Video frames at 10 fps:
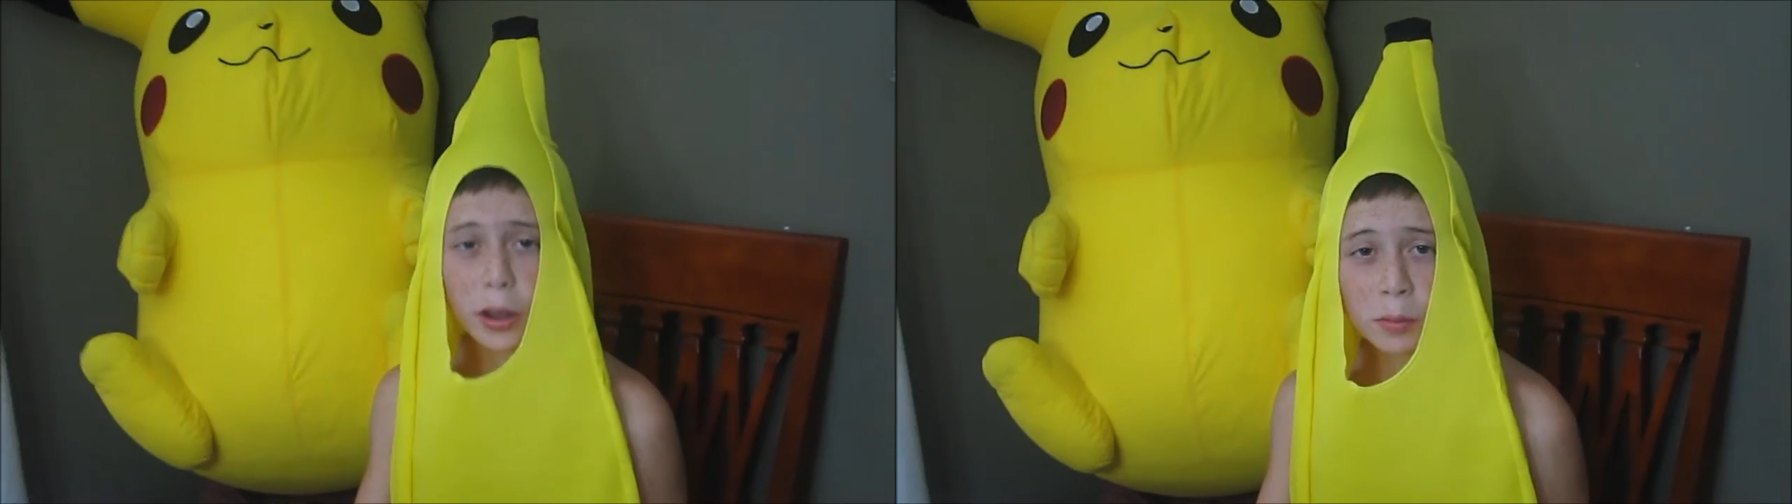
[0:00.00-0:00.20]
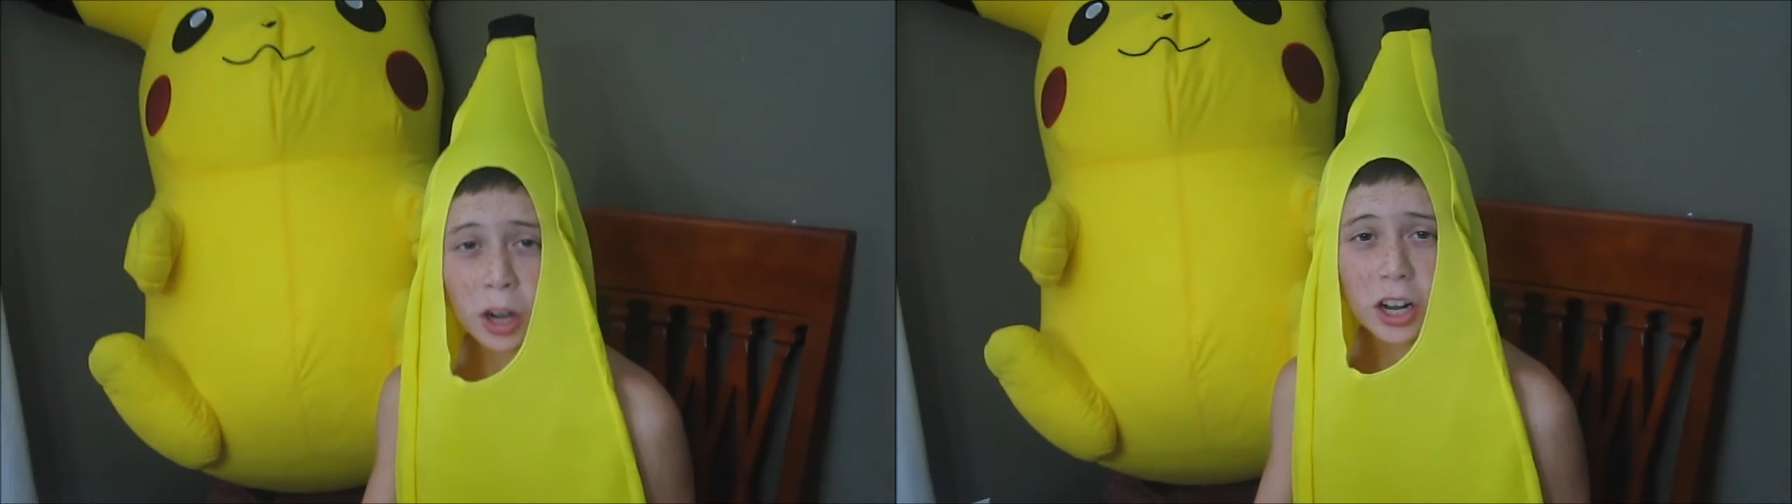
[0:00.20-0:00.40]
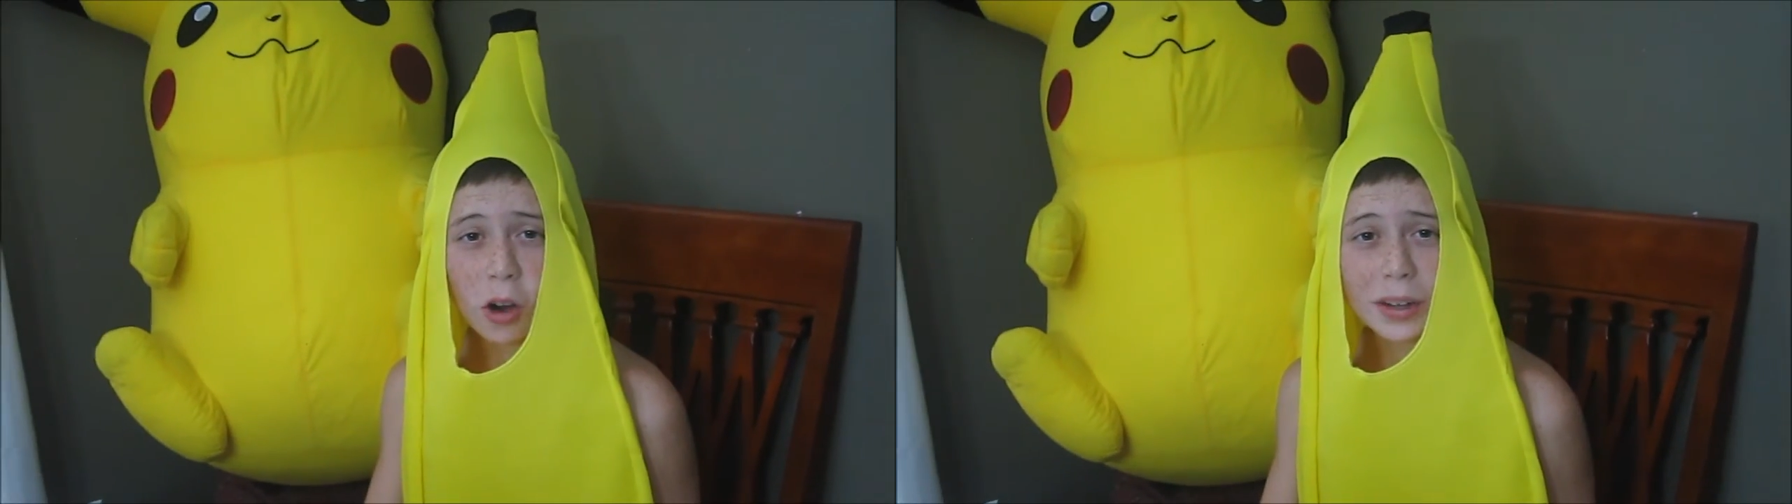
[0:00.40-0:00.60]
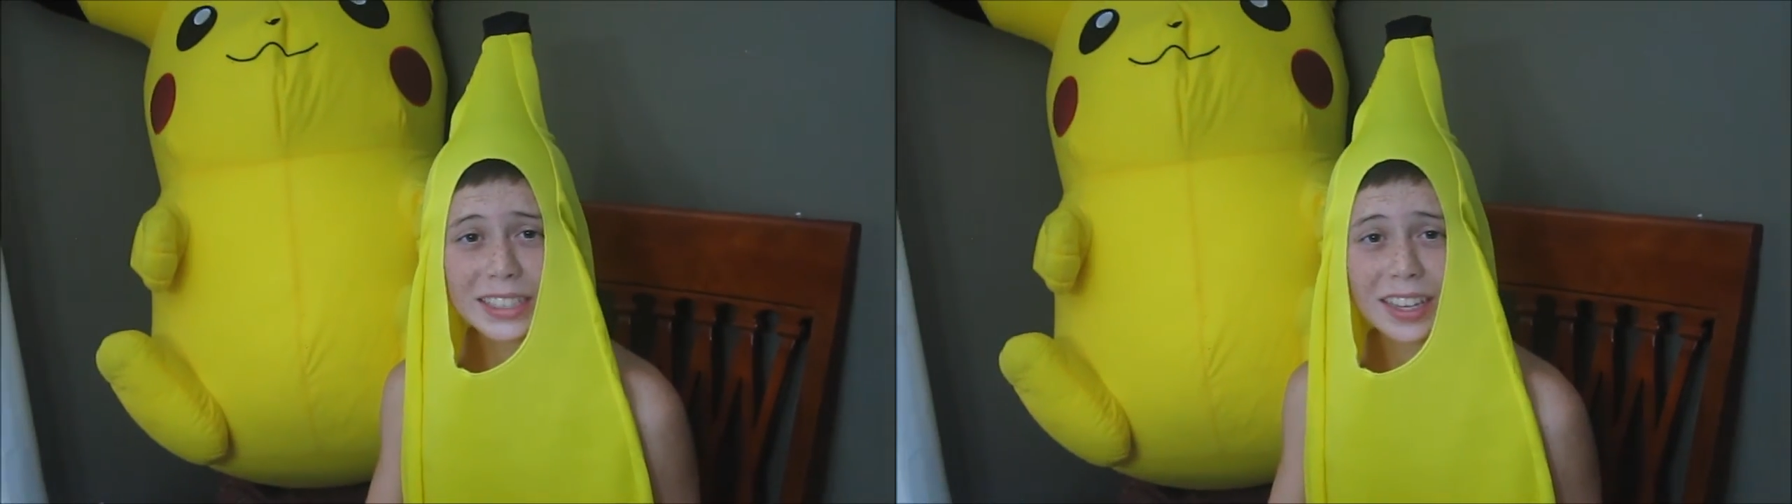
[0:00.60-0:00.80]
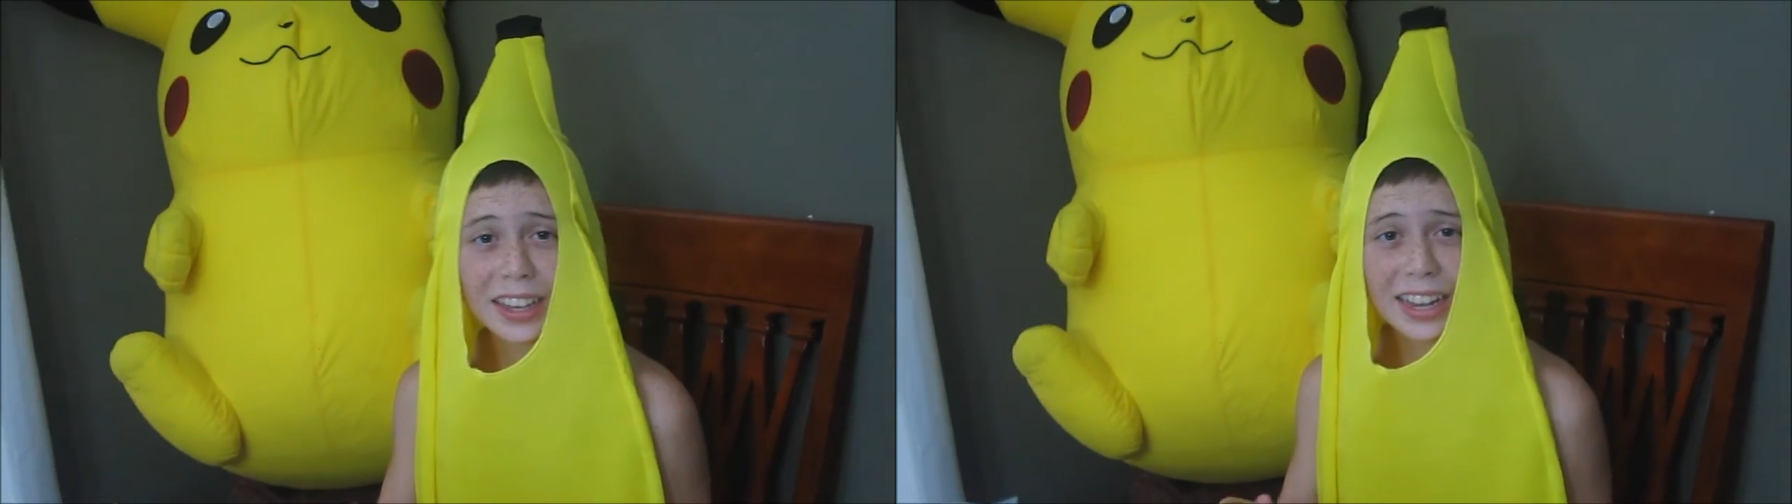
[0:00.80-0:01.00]
Pokemon Go is
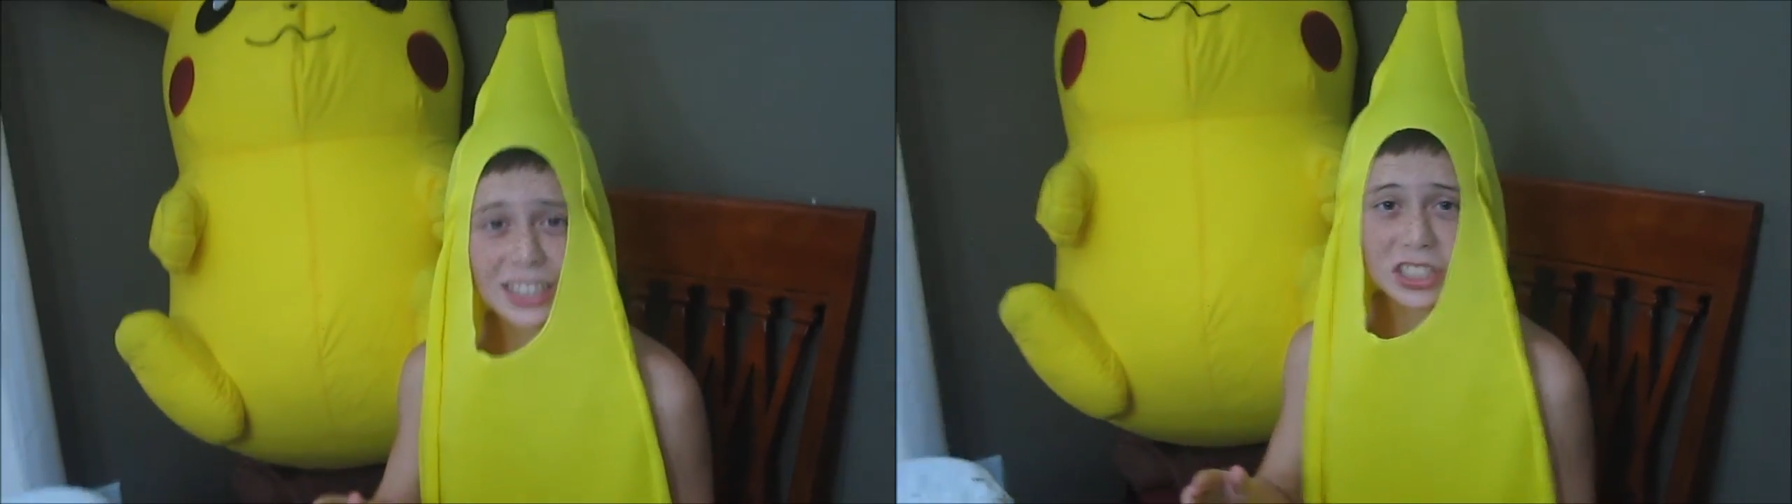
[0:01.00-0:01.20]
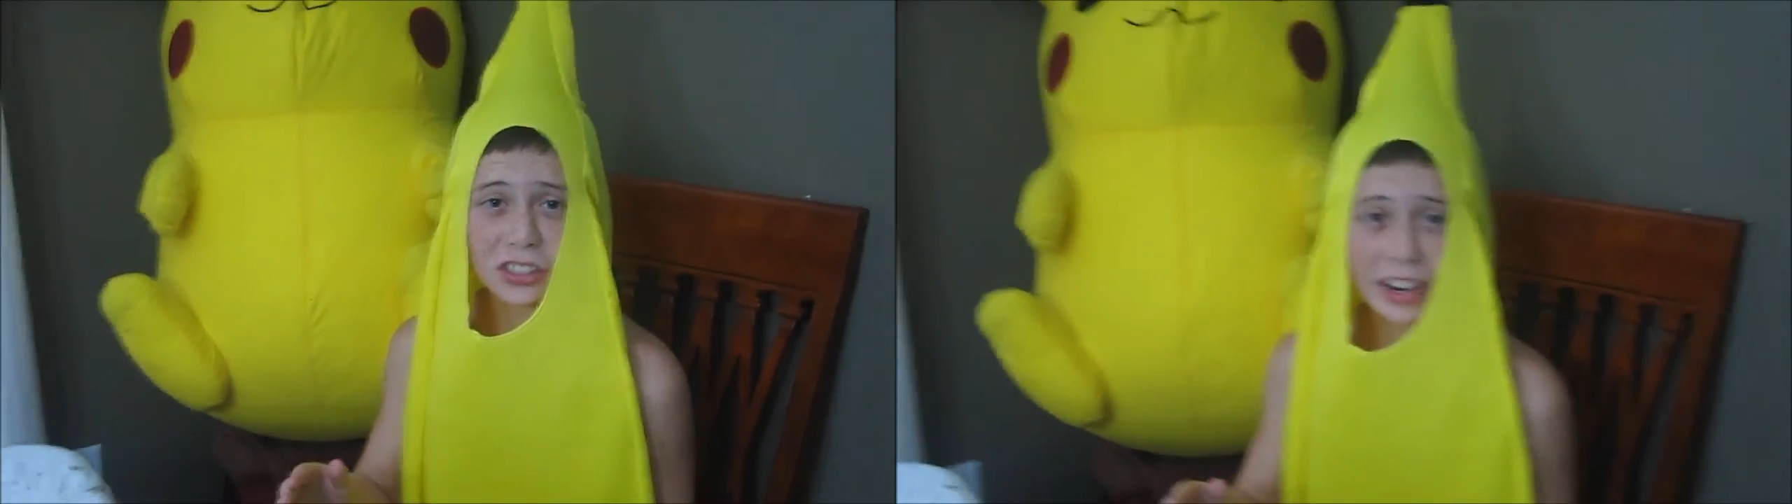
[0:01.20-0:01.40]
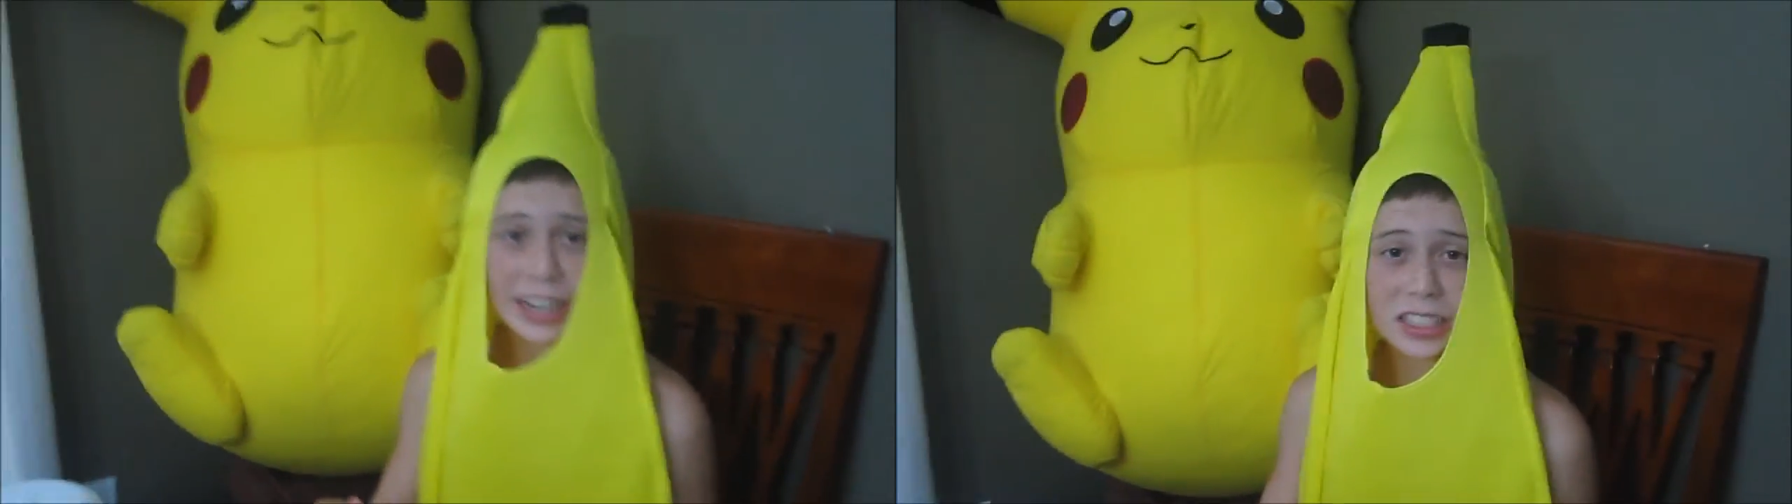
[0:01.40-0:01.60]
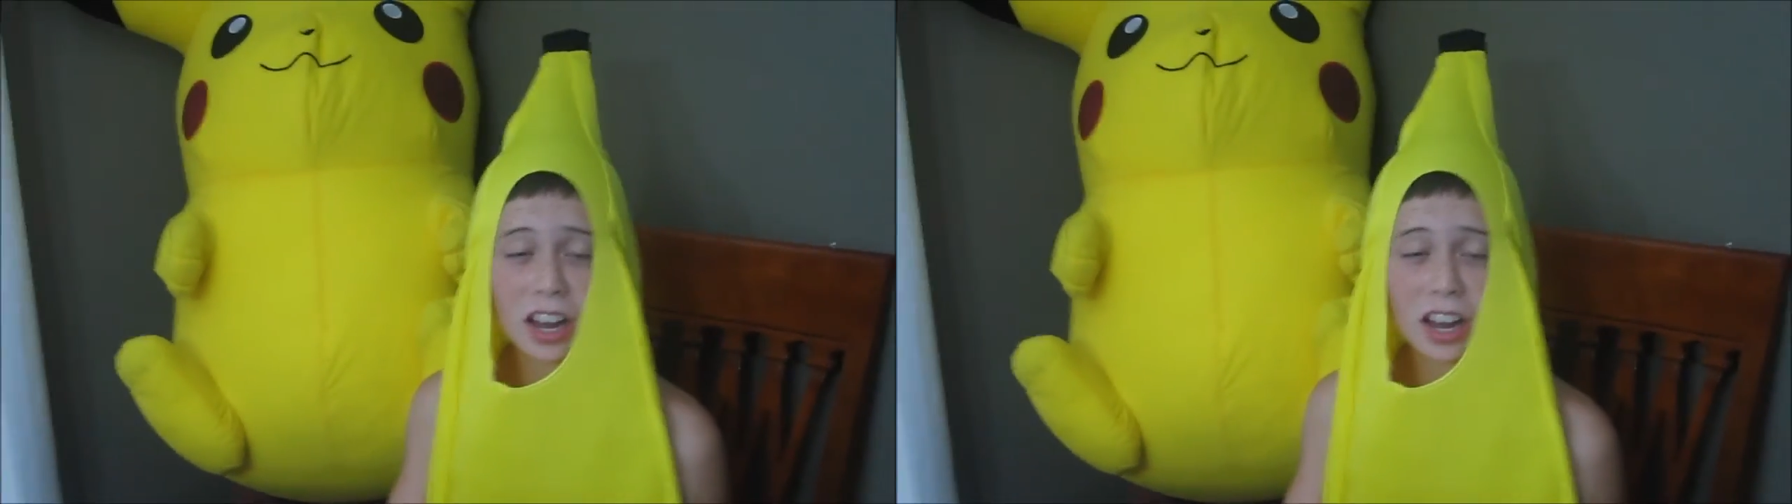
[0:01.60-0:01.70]
the latest craze.